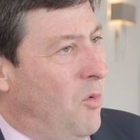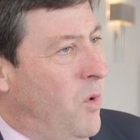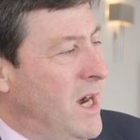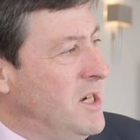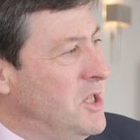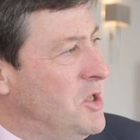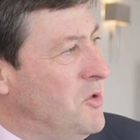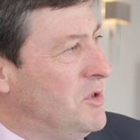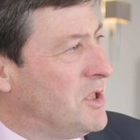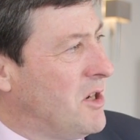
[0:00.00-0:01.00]
where did
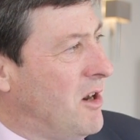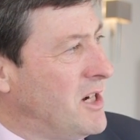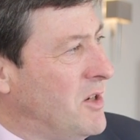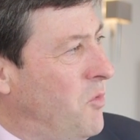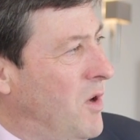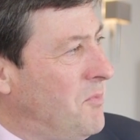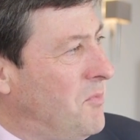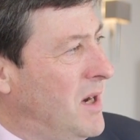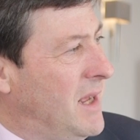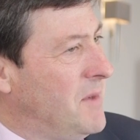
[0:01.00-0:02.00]
you start, and what,
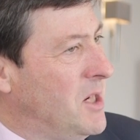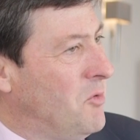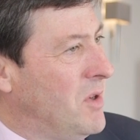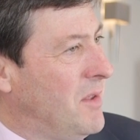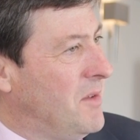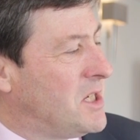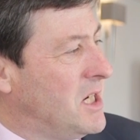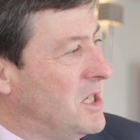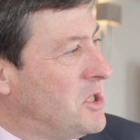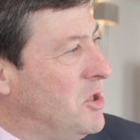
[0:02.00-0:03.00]
you know,
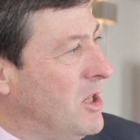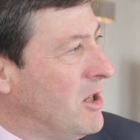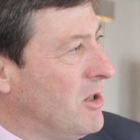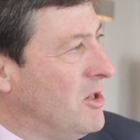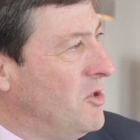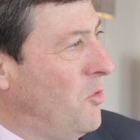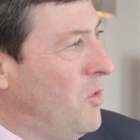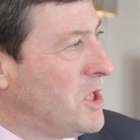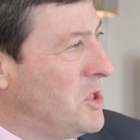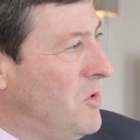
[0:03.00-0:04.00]
to learn
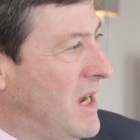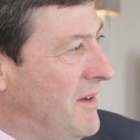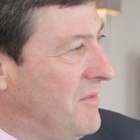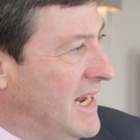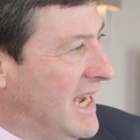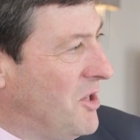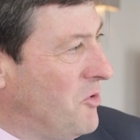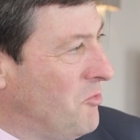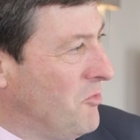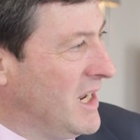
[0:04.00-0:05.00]
what you have
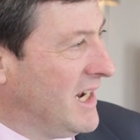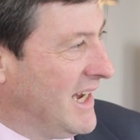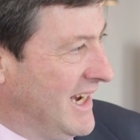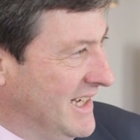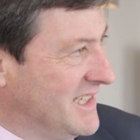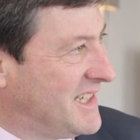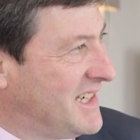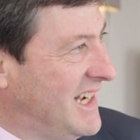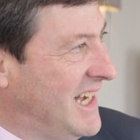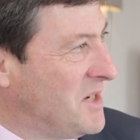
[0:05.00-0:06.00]
now realized
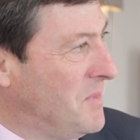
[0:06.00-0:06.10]
and to